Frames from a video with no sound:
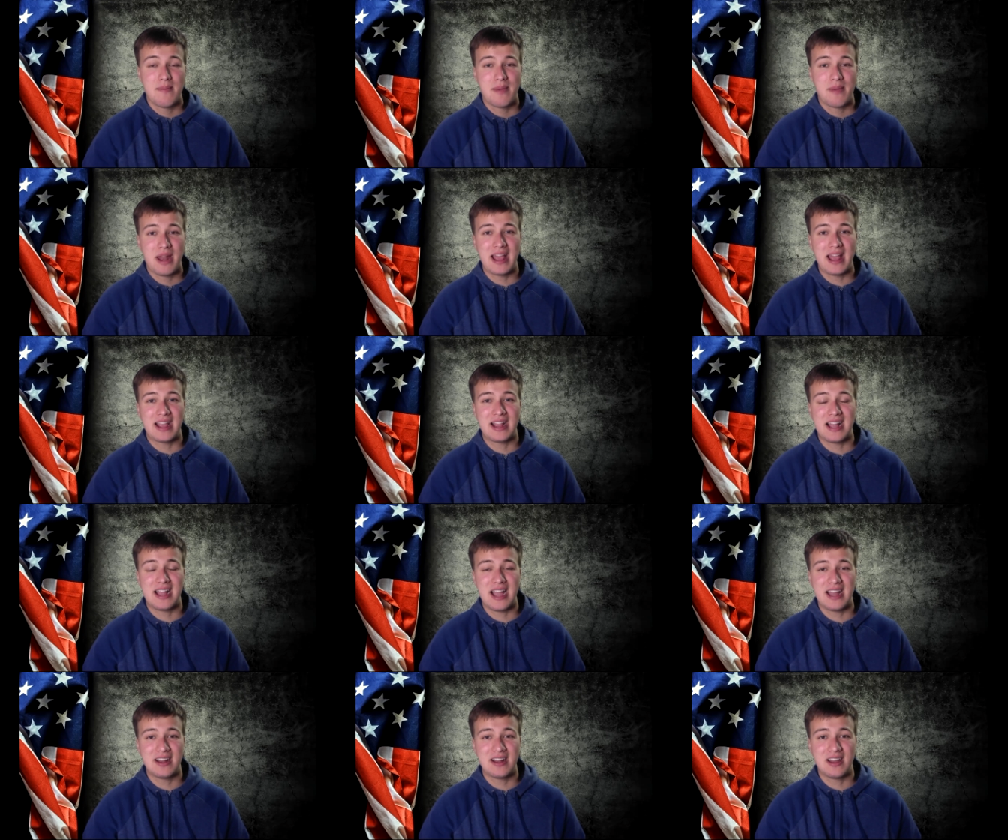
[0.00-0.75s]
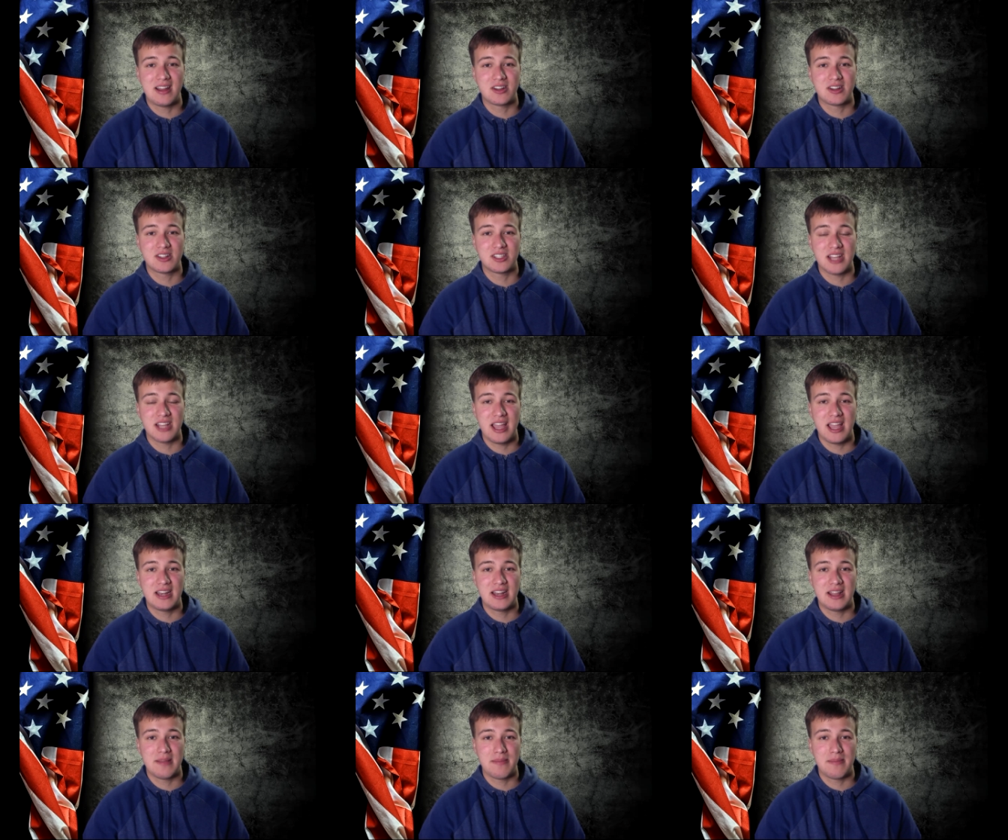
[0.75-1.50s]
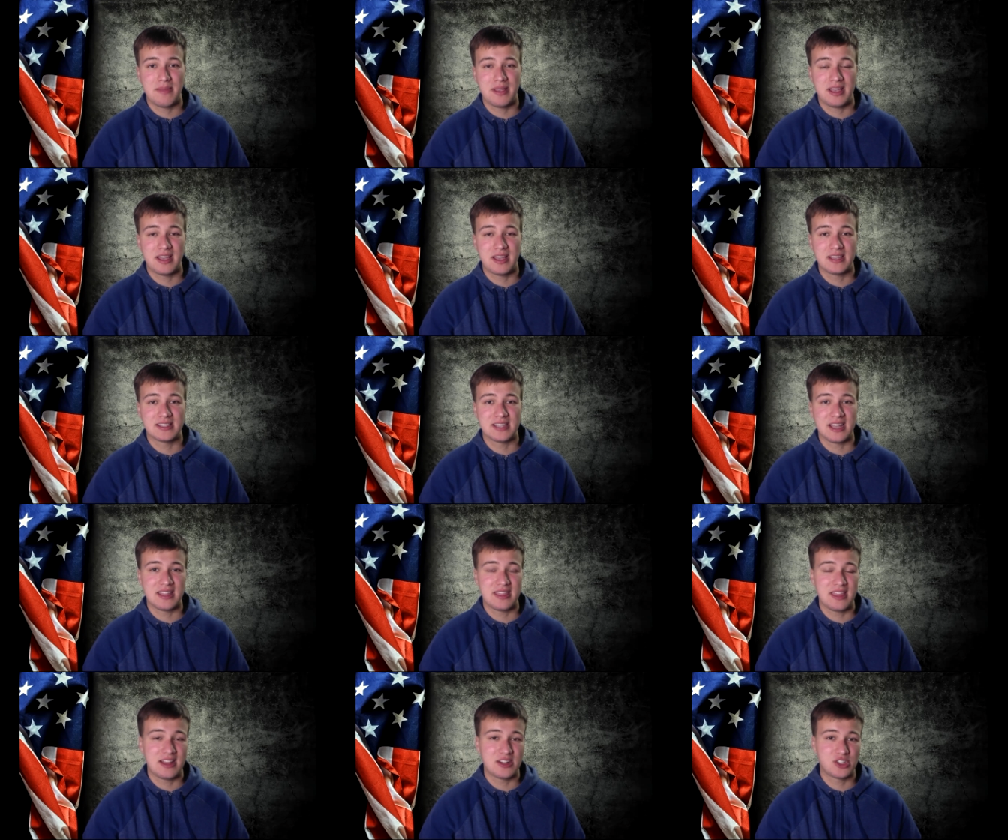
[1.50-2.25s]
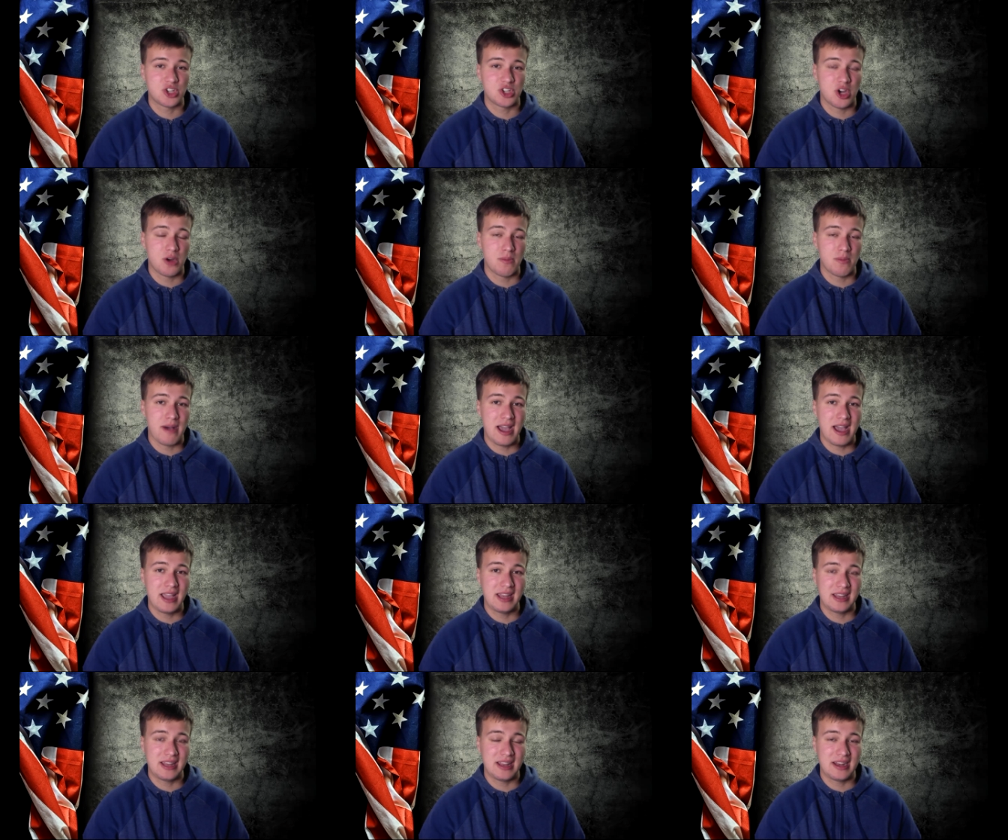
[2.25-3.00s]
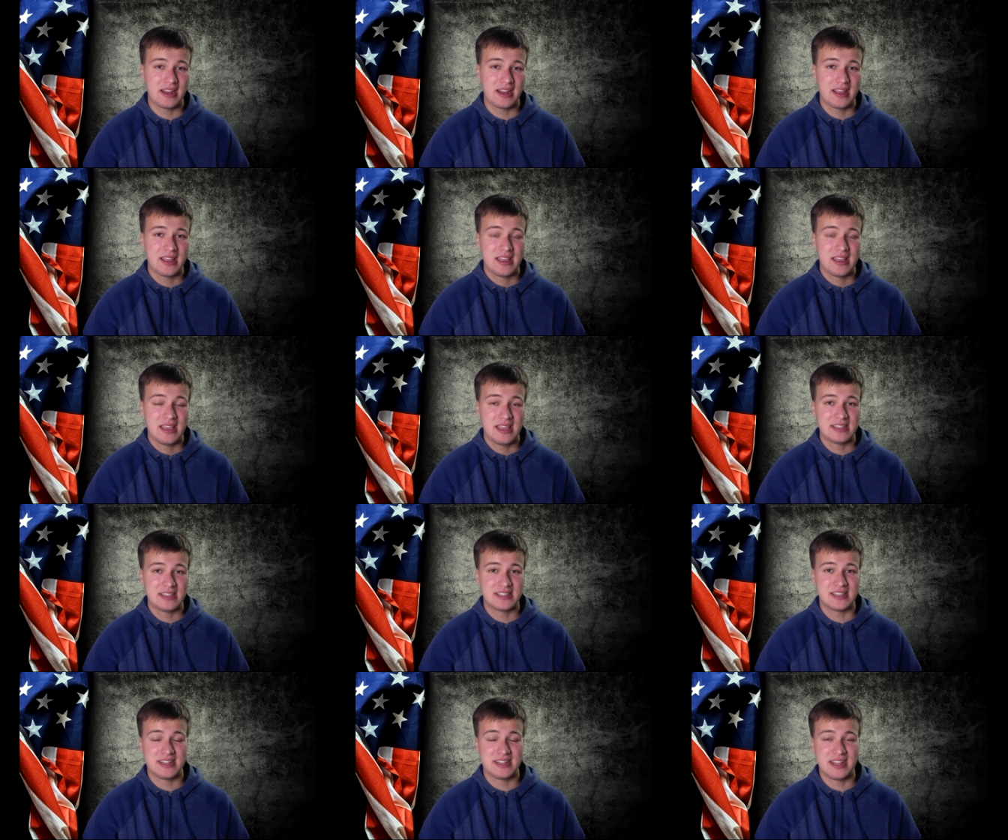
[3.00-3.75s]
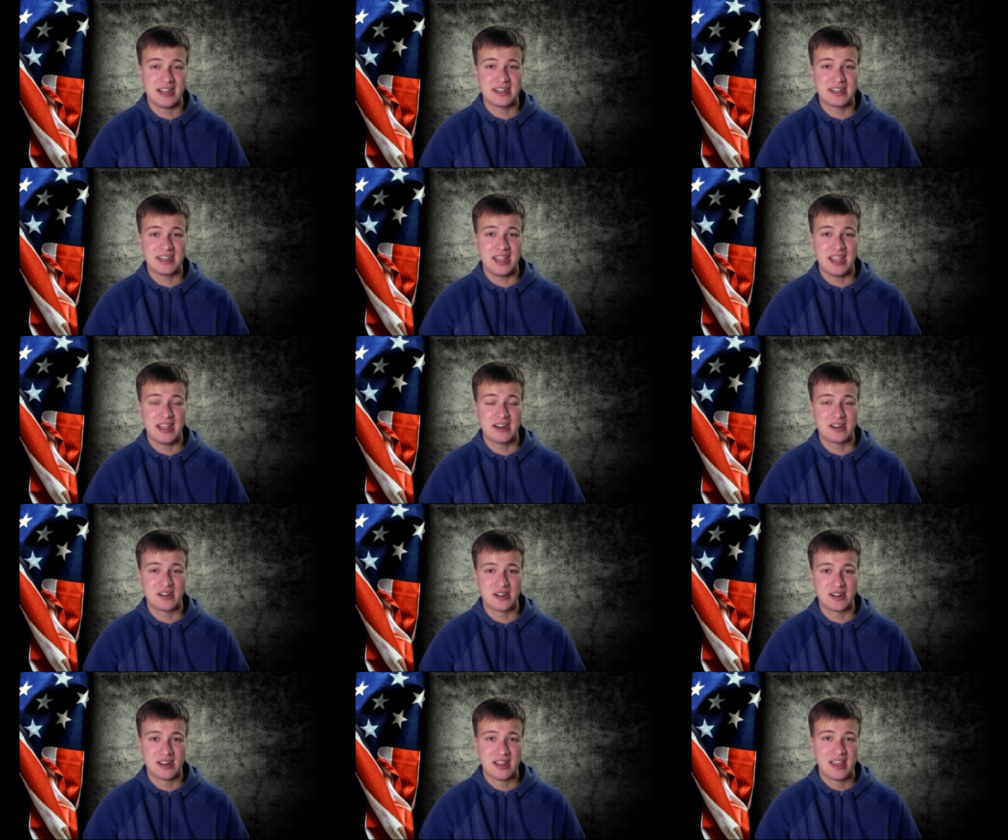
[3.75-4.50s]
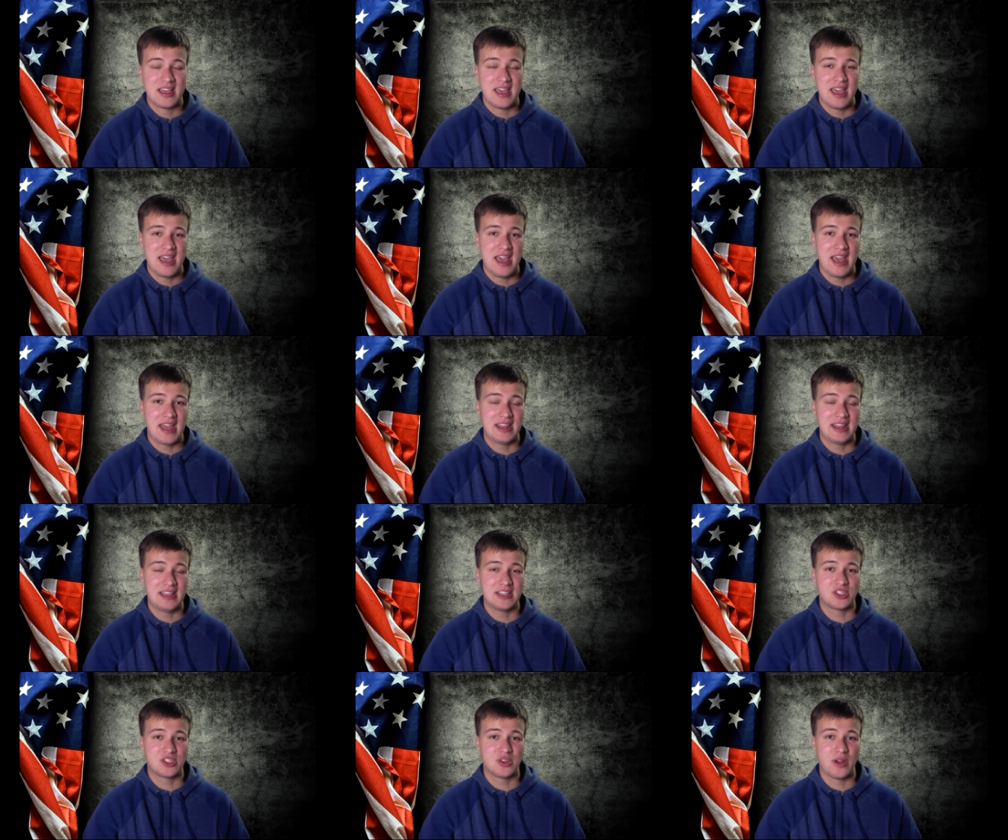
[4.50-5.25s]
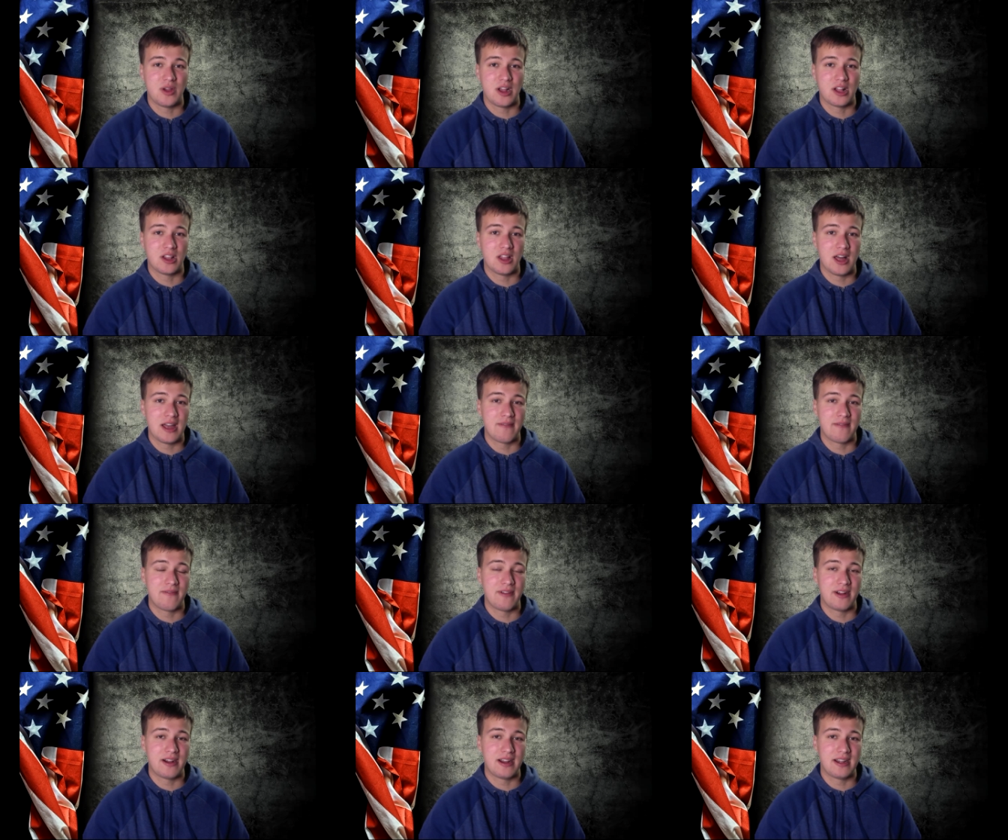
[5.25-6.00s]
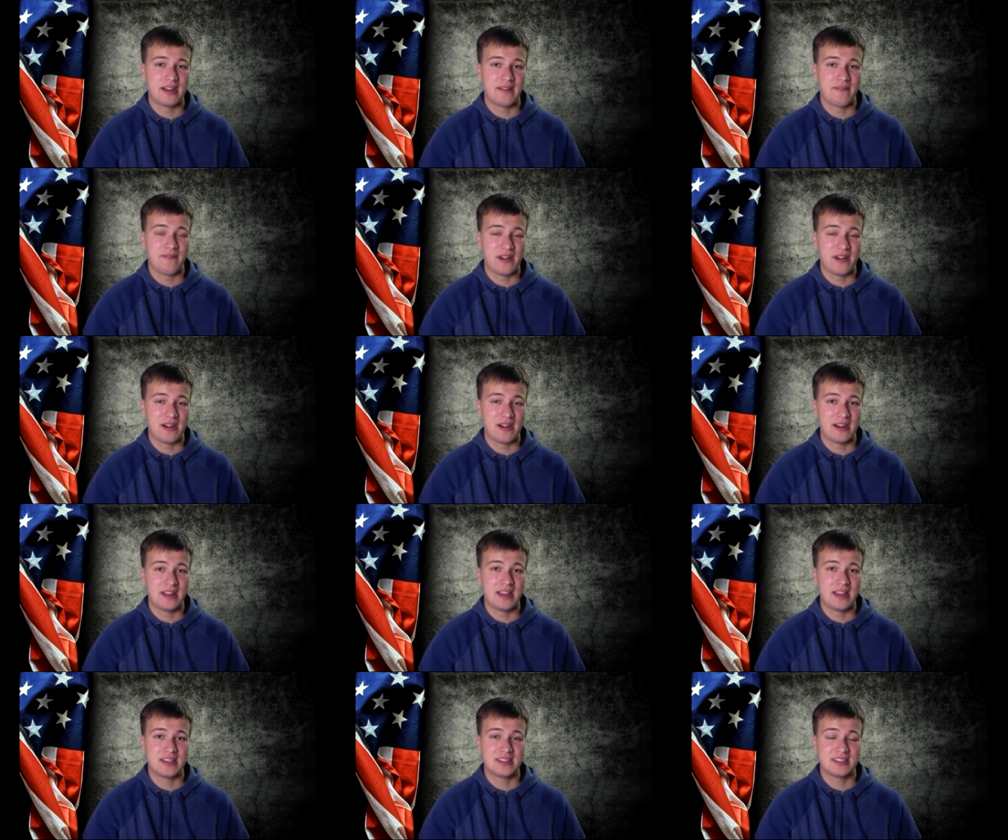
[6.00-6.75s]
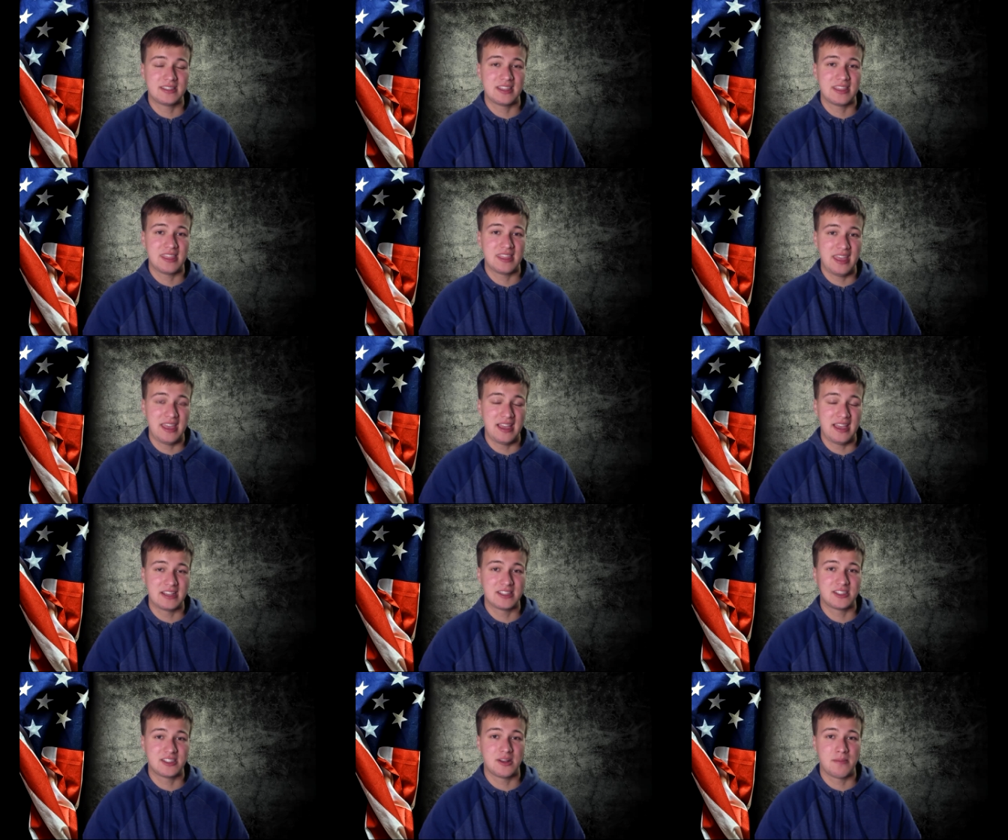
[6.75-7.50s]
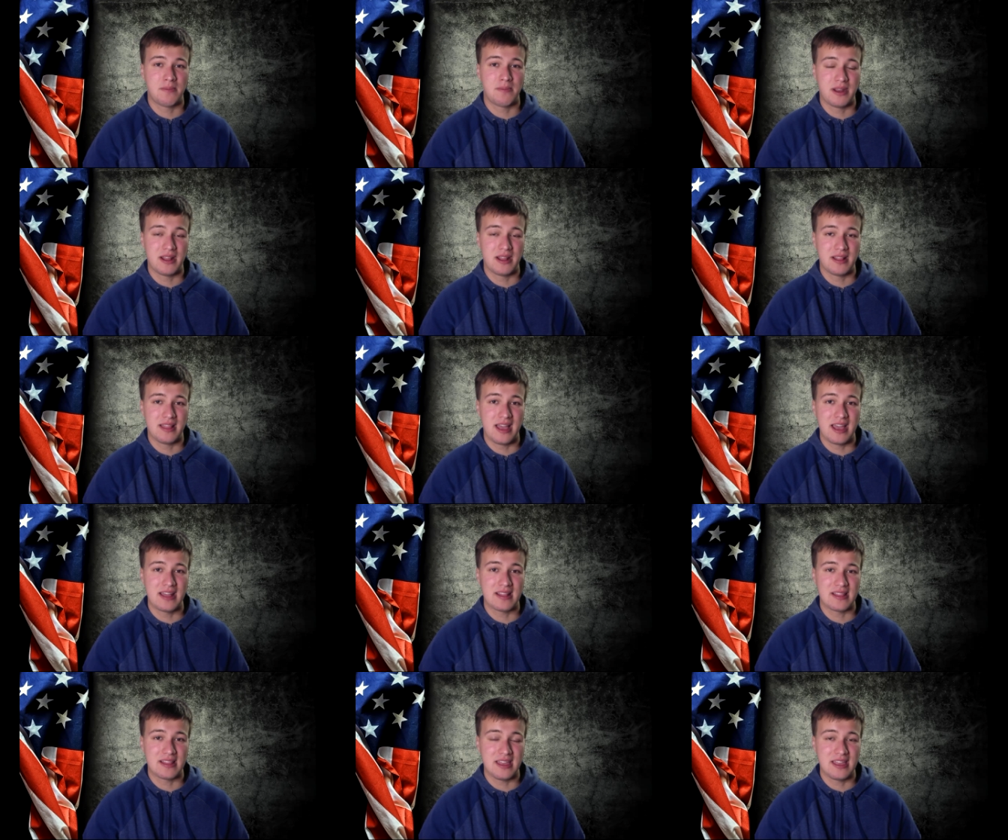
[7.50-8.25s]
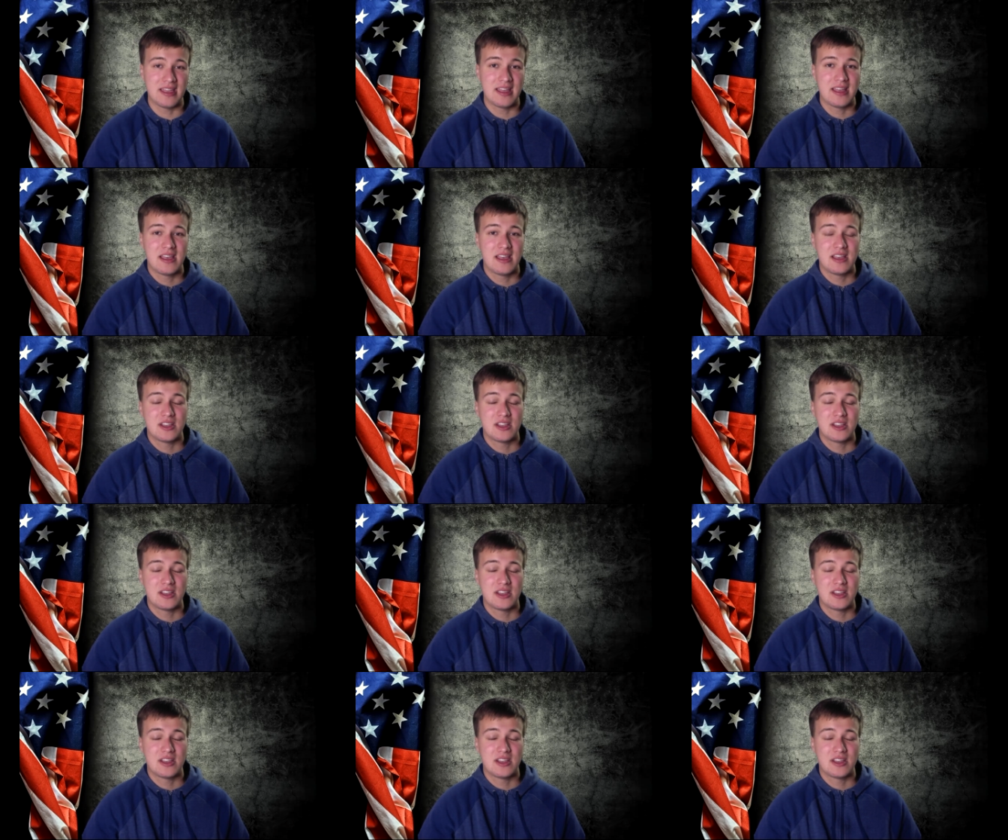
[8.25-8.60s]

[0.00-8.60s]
But I can kind of understand it because I think Joe Biden is a dictator and he's doing a lot of very nefarious things, to put it lightly.